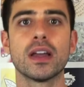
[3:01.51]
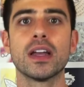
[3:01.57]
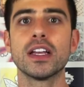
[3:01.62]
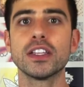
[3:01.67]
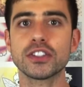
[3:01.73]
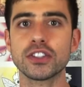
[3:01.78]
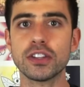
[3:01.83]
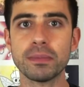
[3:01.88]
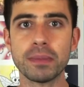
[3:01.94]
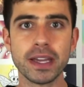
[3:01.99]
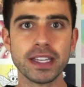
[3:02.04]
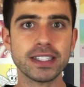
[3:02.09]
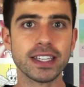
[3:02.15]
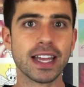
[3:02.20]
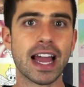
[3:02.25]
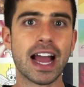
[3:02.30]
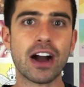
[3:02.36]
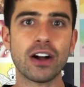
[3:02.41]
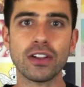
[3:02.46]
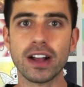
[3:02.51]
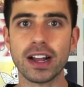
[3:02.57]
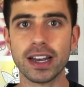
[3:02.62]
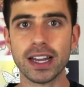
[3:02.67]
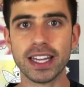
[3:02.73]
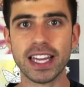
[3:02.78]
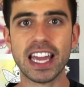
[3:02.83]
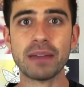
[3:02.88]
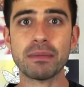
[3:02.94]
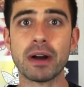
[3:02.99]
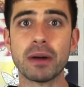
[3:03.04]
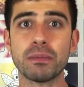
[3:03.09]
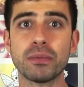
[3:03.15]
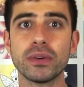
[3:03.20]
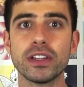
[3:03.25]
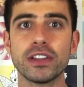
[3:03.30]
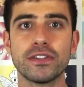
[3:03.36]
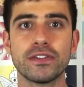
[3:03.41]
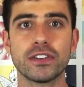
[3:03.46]
So the basic outline I came
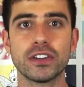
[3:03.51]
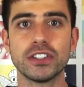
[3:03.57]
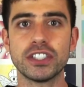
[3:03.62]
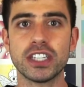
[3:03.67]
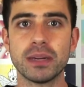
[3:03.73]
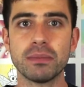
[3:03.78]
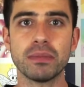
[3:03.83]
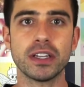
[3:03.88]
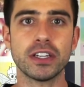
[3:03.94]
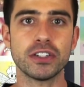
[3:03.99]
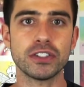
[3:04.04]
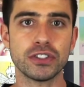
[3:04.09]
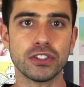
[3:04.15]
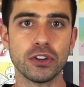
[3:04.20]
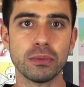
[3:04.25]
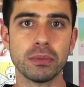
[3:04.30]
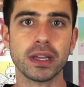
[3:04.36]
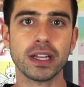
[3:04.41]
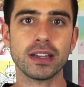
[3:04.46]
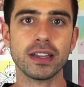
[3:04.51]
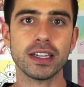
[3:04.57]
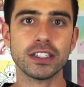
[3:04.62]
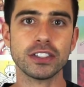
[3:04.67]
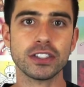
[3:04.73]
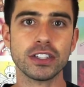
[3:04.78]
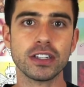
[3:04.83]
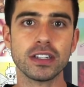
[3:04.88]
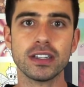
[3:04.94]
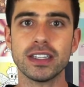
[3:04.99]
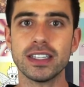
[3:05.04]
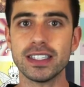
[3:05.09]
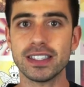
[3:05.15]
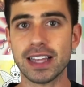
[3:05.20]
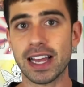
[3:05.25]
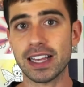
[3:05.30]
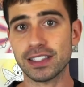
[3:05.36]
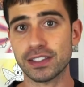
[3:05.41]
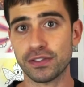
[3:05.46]
up with for Gem Blenders nomenclature
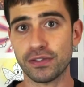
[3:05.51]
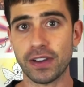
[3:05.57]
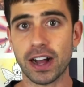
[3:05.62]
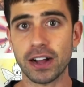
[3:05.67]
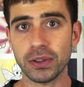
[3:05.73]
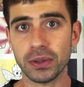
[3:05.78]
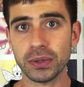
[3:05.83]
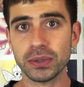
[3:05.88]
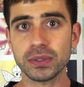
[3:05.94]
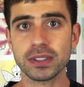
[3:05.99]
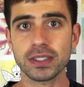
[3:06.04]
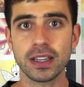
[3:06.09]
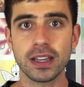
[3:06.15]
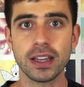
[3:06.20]
is as follows.